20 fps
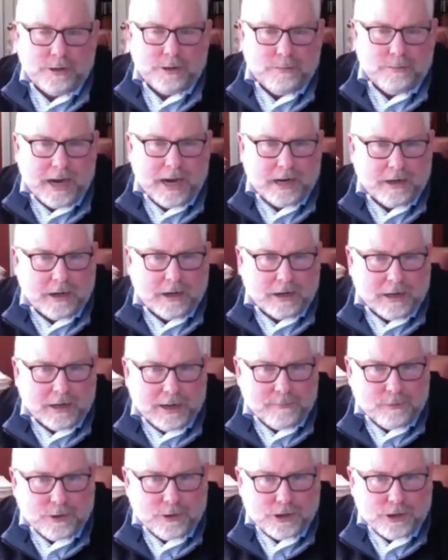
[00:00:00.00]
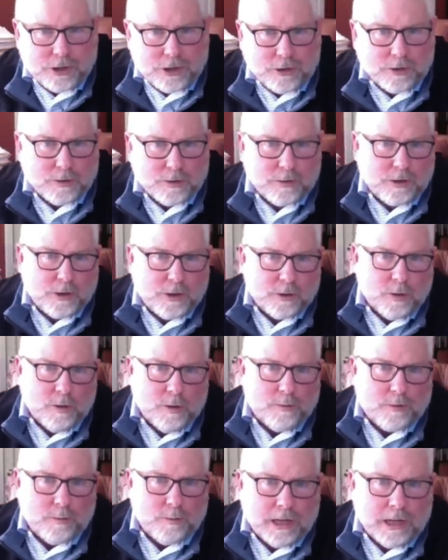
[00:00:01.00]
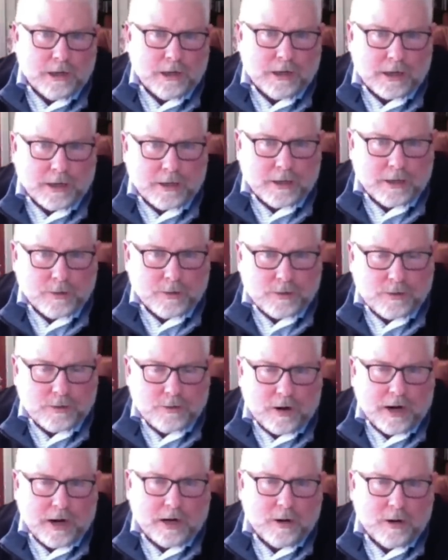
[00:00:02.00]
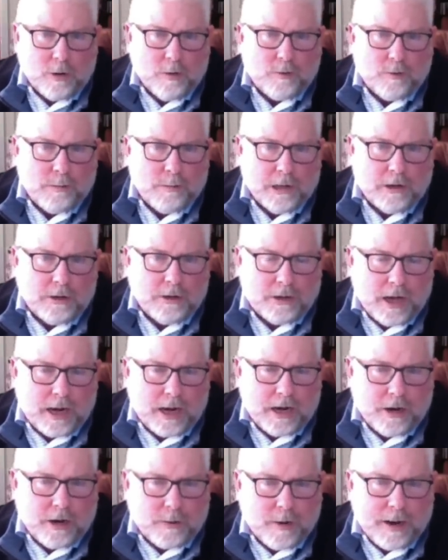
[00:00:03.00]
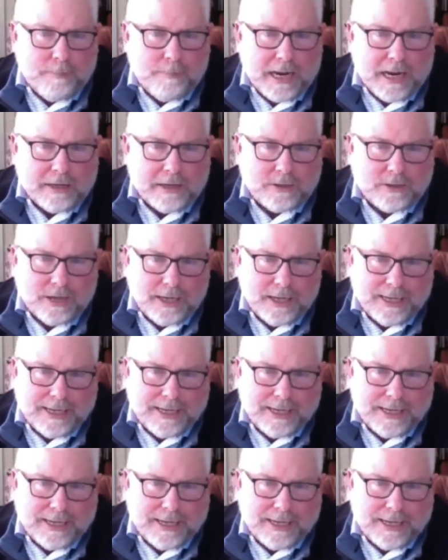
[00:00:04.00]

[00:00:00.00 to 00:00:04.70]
your mind on leverage and you're overbuilding and you're trying to overbuild kind of your rate base.